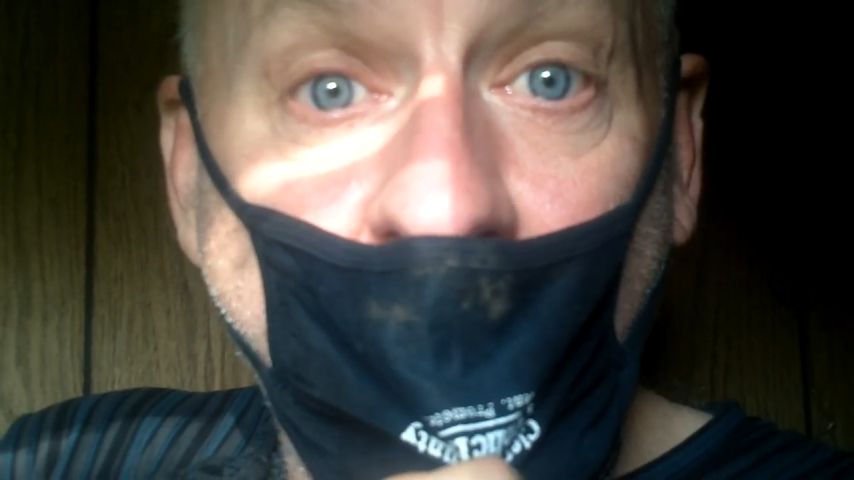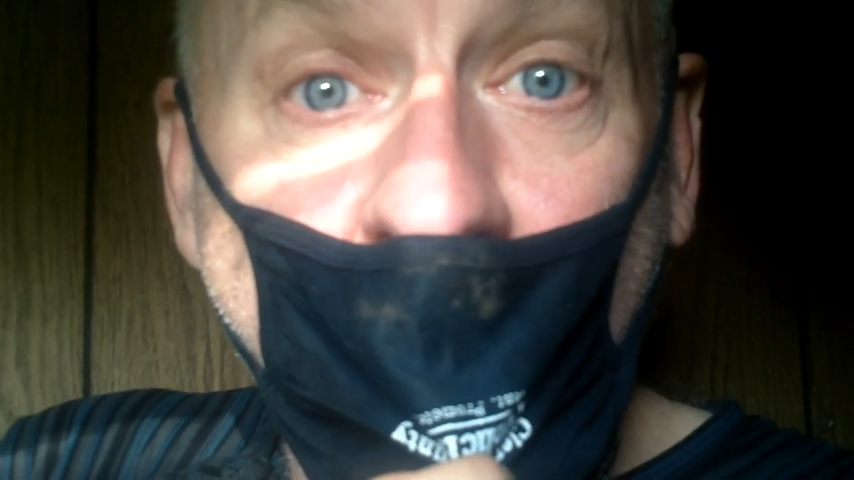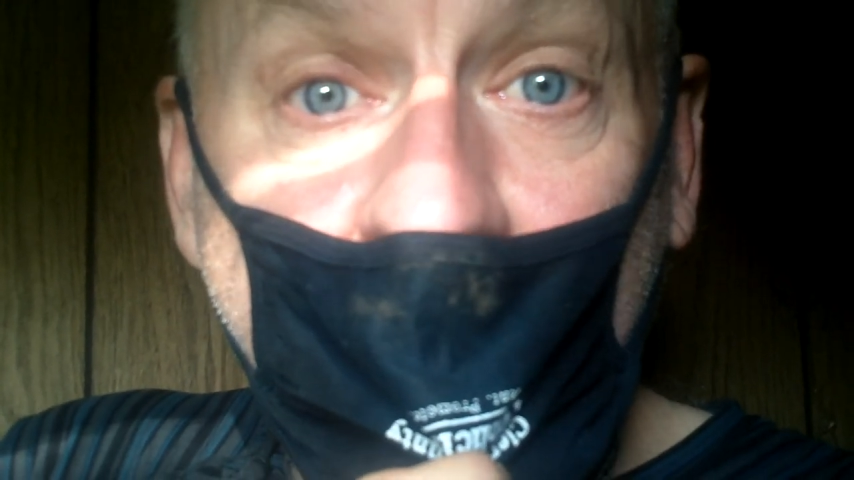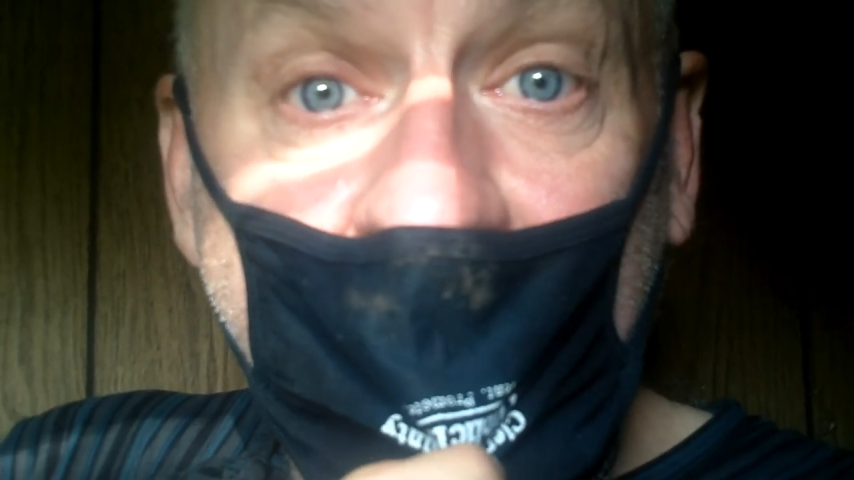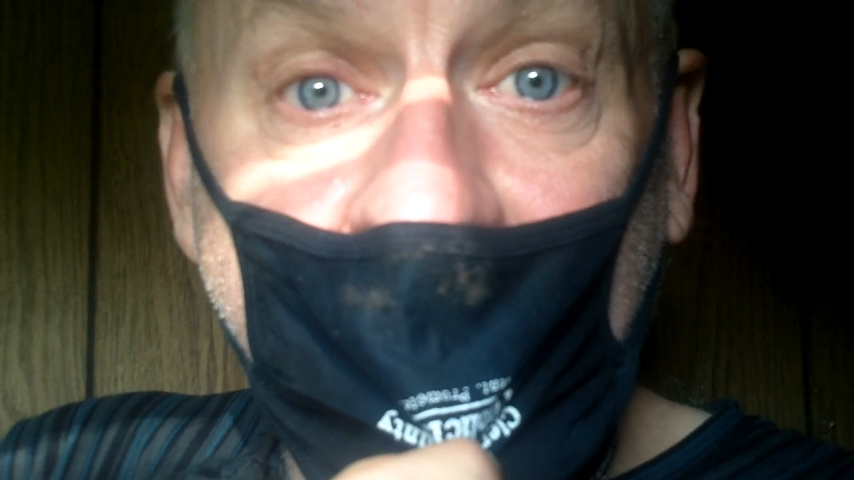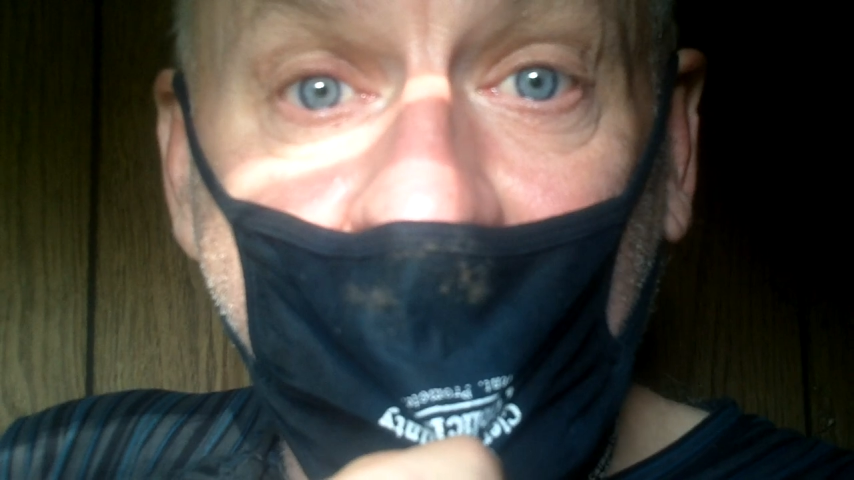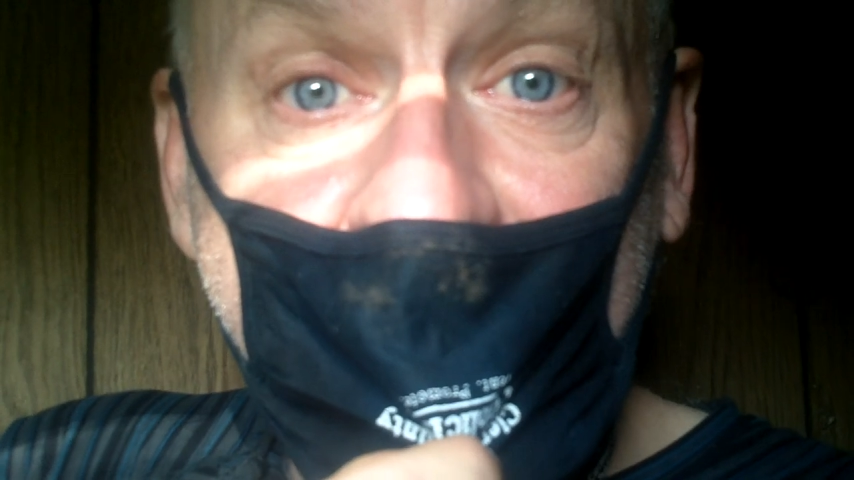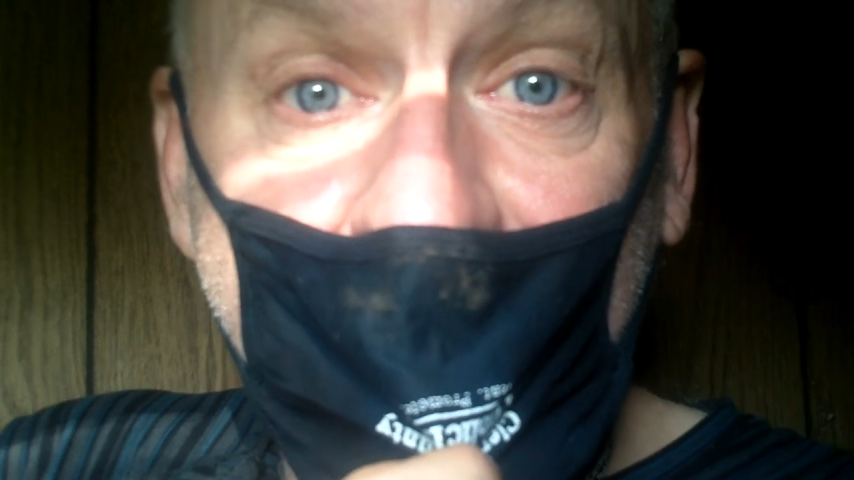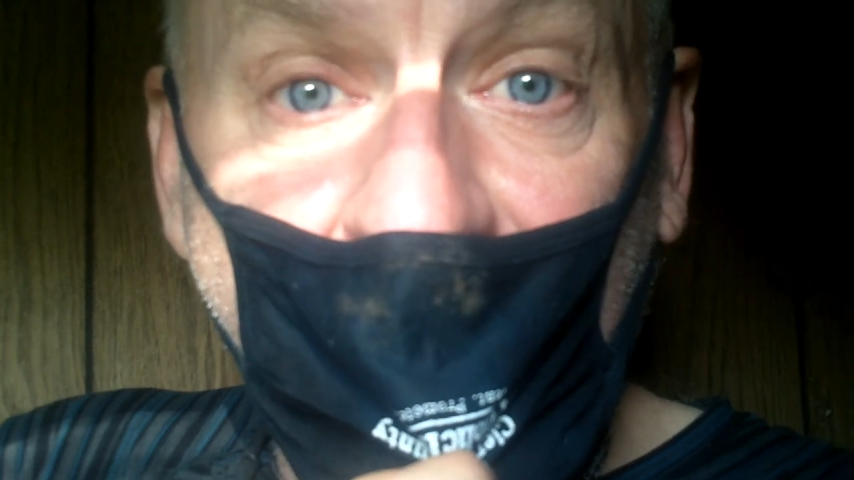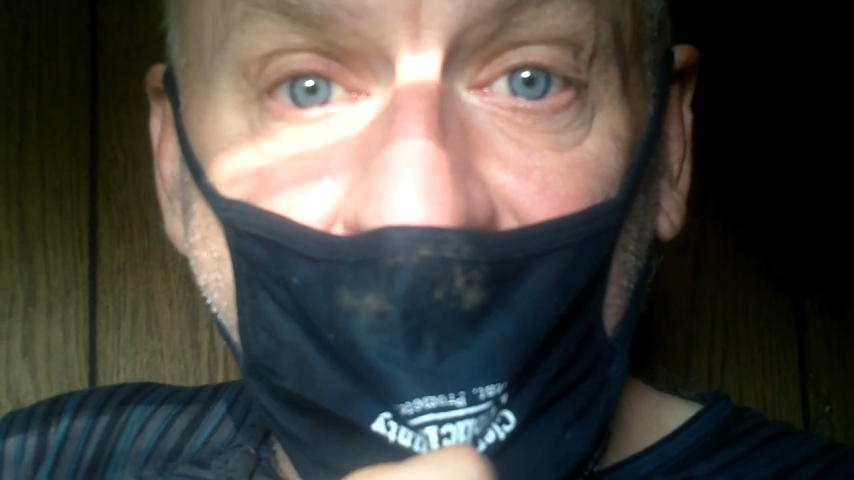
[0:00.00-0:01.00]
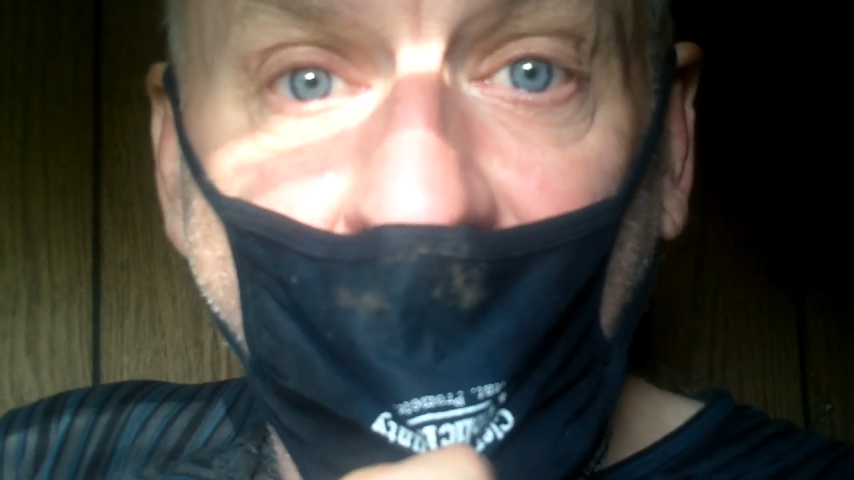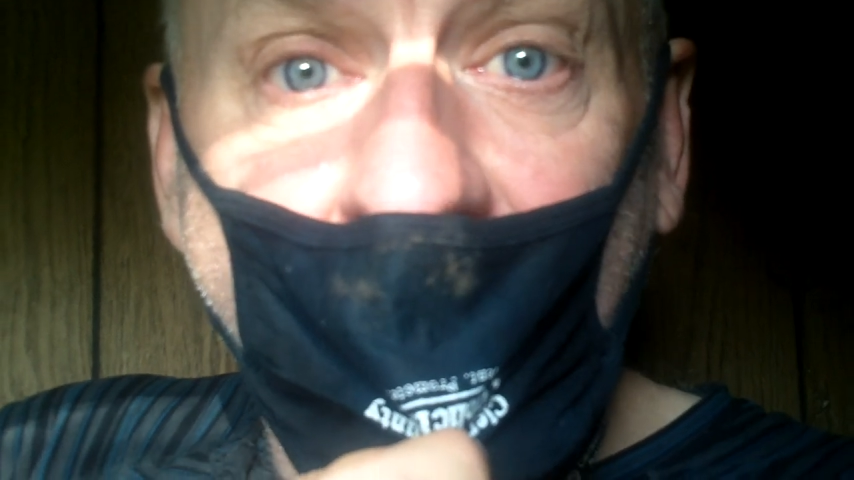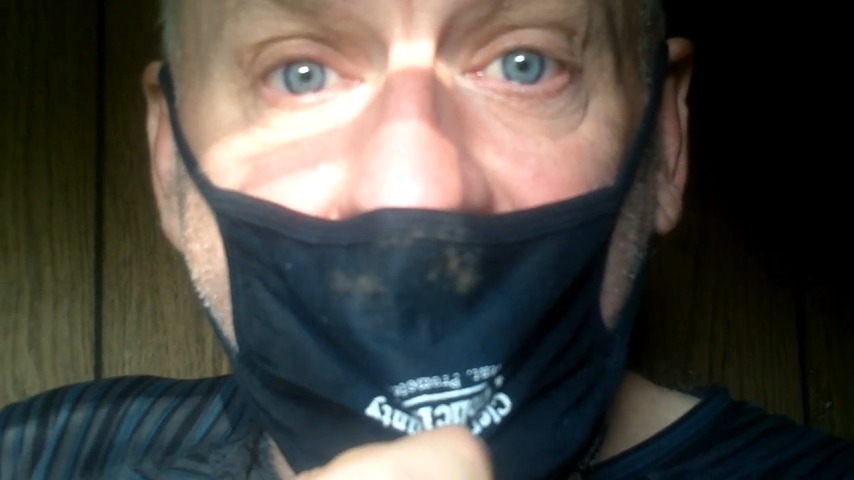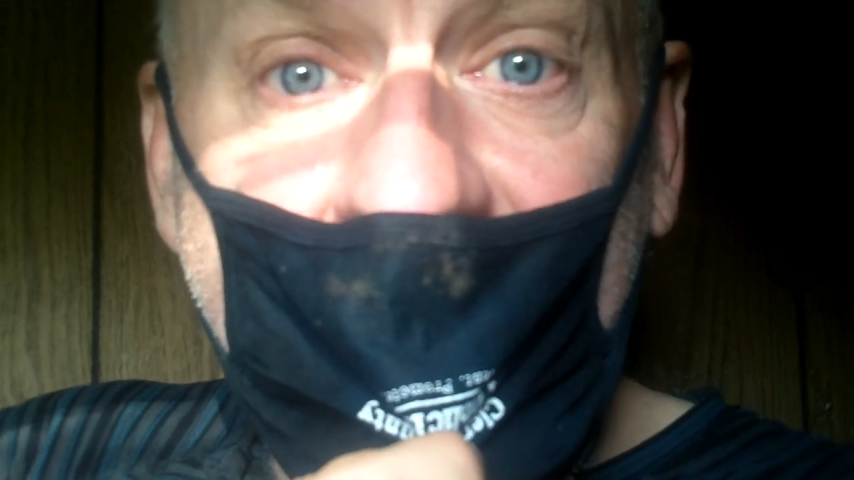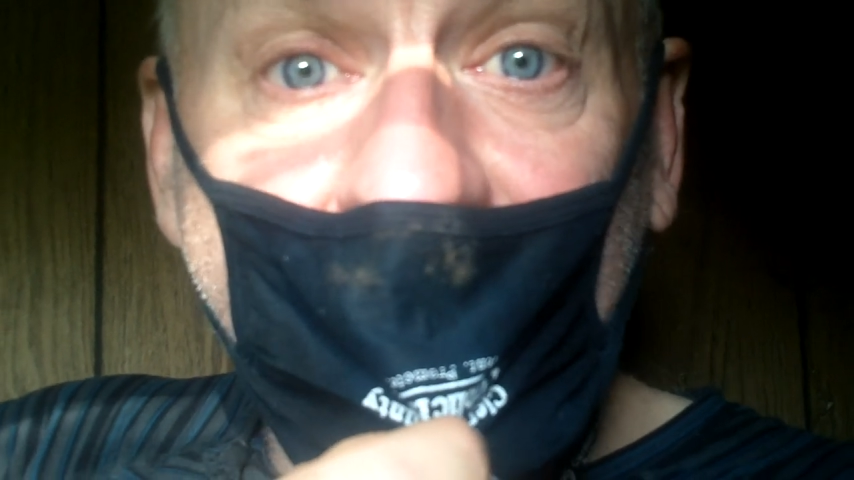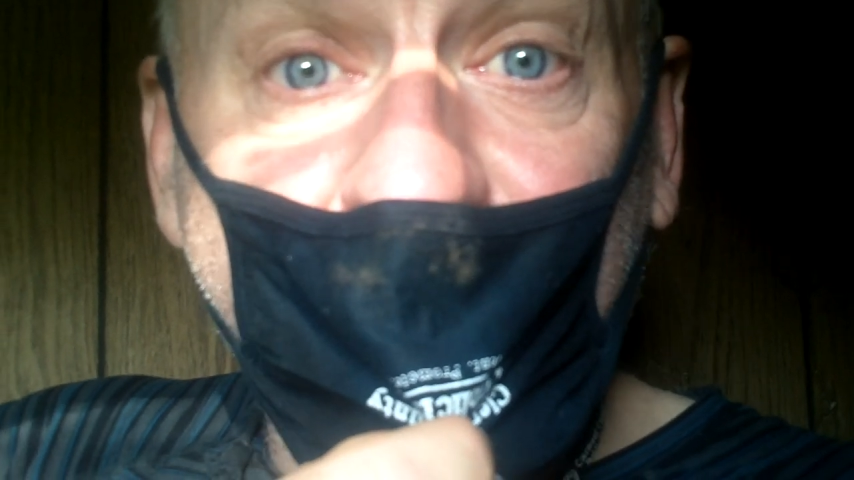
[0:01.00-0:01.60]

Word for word: our county, McCrary,